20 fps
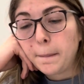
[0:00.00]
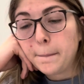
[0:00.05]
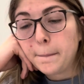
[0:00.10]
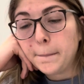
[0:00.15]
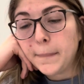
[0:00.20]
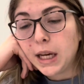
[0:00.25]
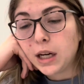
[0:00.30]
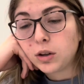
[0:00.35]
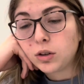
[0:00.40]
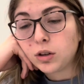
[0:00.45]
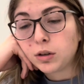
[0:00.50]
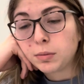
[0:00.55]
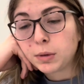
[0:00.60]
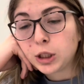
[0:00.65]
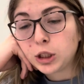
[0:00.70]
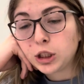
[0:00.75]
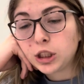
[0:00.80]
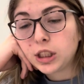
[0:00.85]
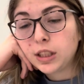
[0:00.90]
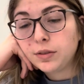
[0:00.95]
Medical
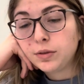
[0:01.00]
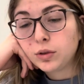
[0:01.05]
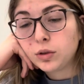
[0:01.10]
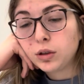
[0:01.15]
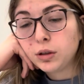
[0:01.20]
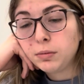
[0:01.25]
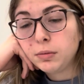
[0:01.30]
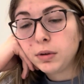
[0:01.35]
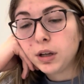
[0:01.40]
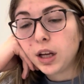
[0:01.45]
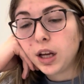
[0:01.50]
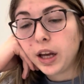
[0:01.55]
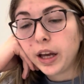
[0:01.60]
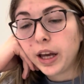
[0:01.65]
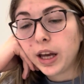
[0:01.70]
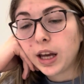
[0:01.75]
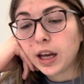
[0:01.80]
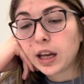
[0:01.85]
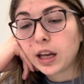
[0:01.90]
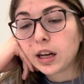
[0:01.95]
emergency form
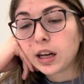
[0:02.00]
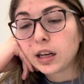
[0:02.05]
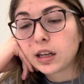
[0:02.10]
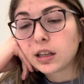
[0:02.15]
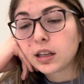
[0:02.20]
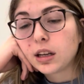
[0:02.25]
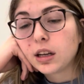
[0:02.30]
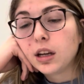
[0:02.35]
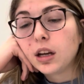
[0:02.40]
and